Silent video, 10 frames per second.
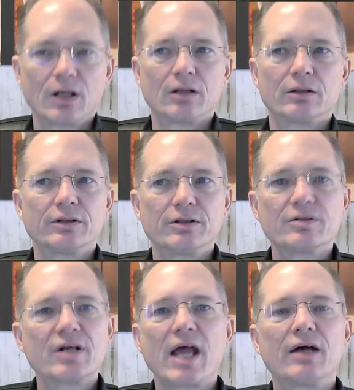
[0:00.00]
You
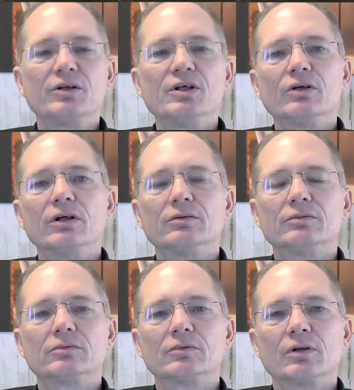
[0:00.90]
can't do it
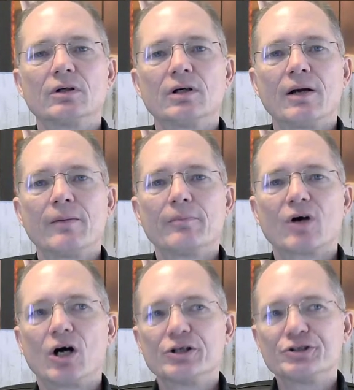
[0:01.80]

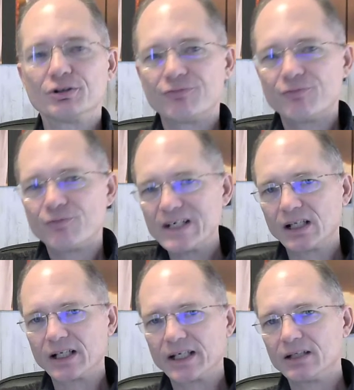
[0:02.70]
because your
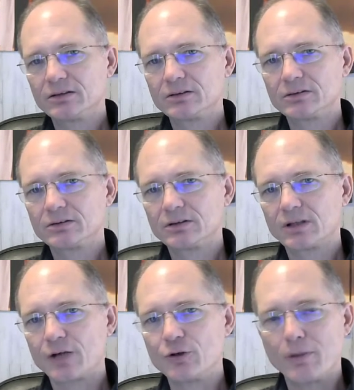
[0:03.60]
feeling,
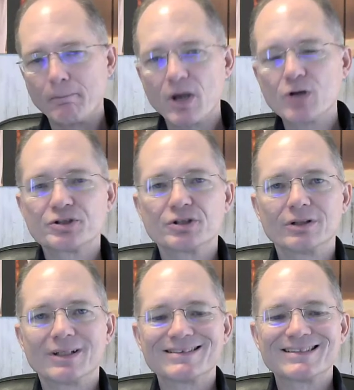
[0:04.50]
your
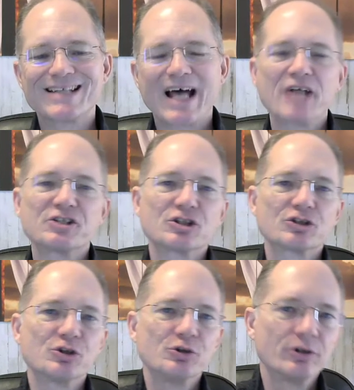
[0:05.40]
emotion is attached
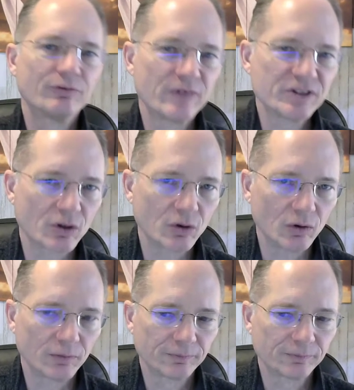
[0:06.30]
to your physical.
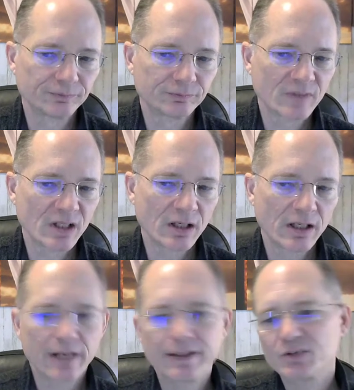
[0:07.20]

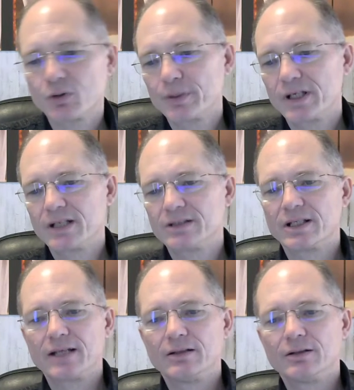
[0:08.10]
And that's where we get into
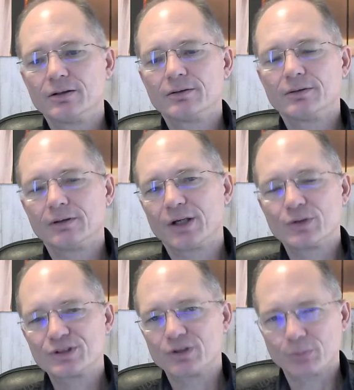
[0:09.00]
that
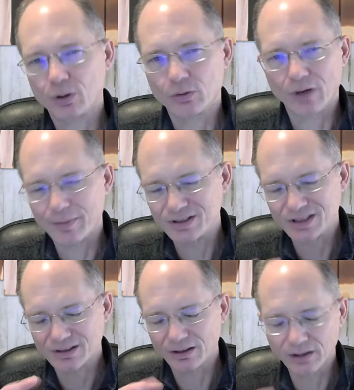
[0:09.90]
linguistic programming
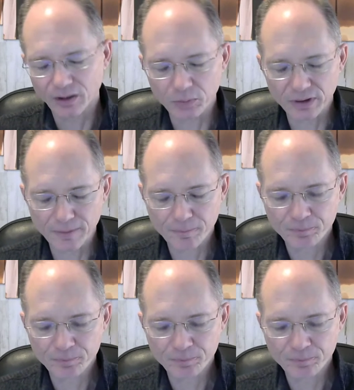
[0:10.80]
just a little bit.